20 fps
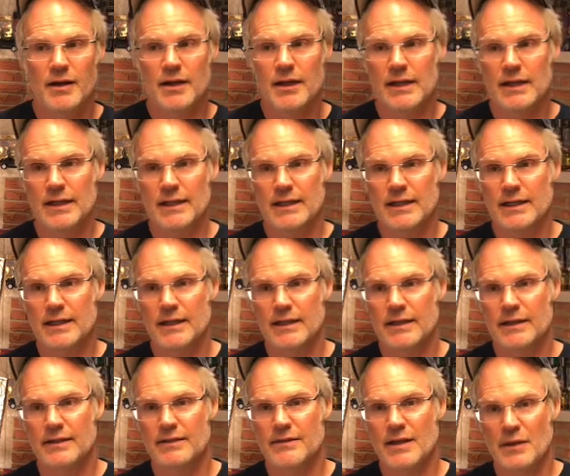
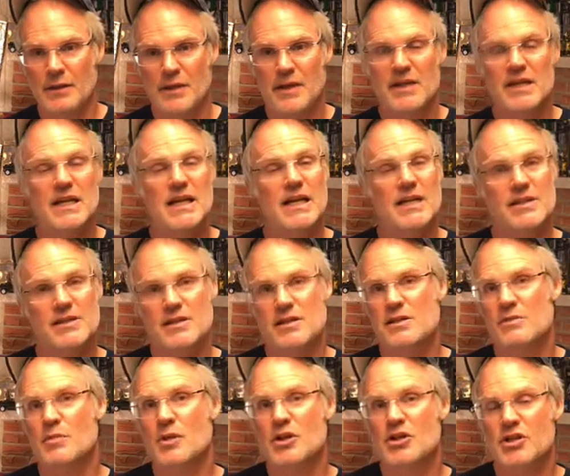uh, they think he has
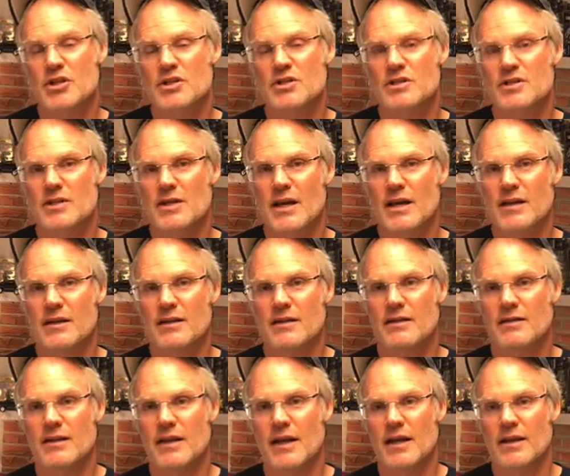suspicions that
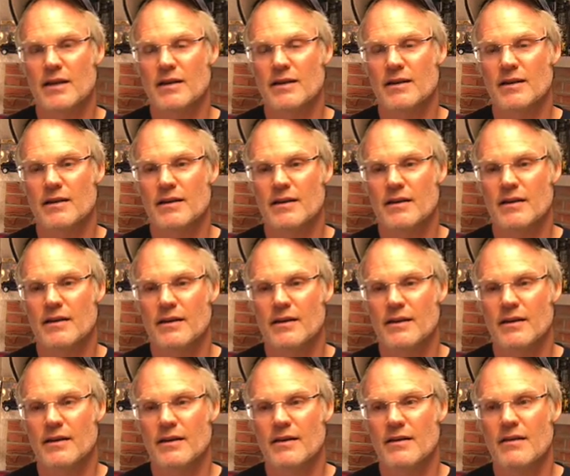that
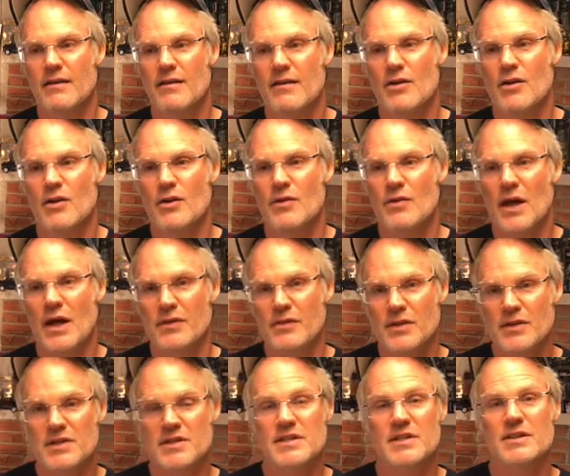that
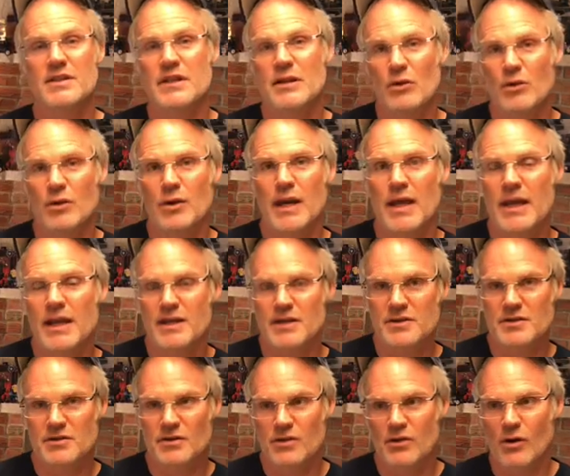the
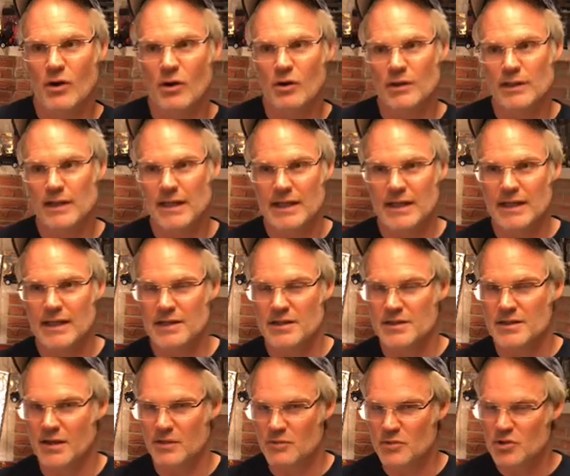Organas are, are leading
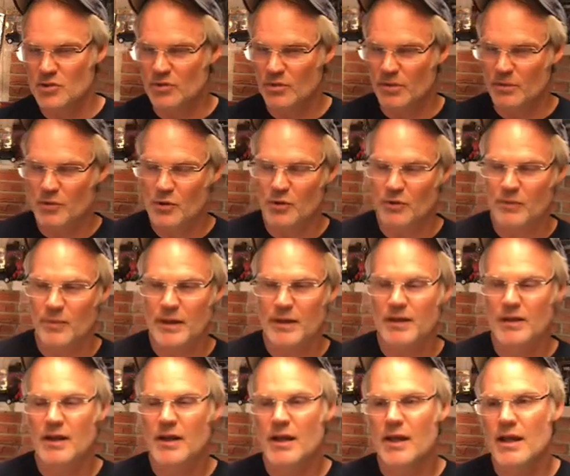some sort of movement.
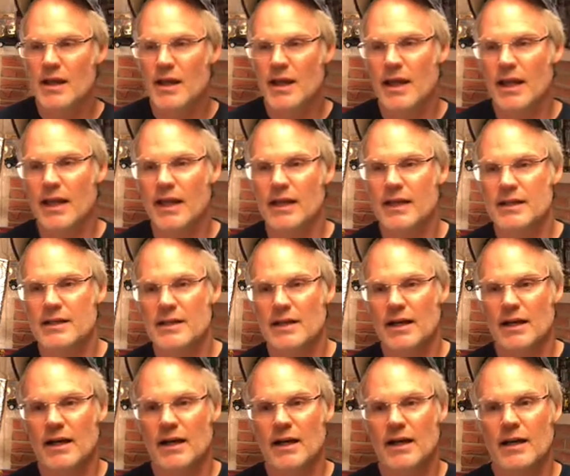And
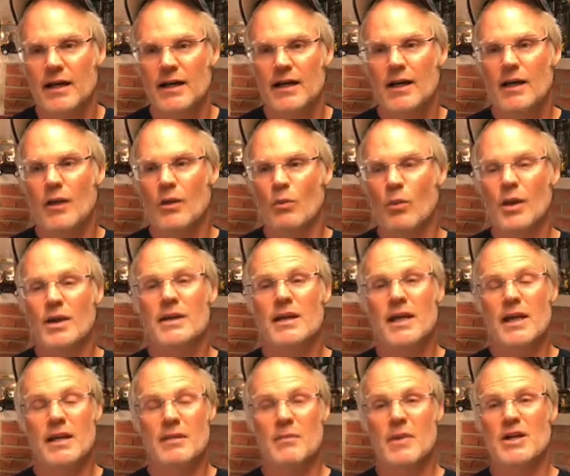uh, one day
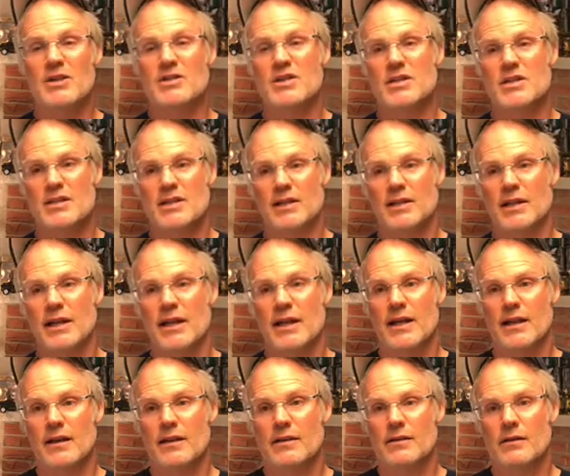he mentions to
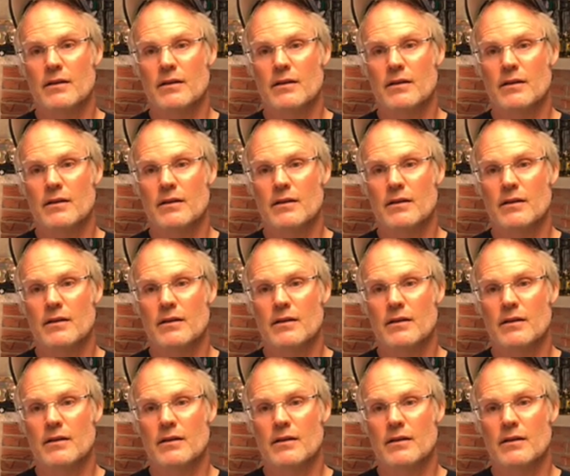Leia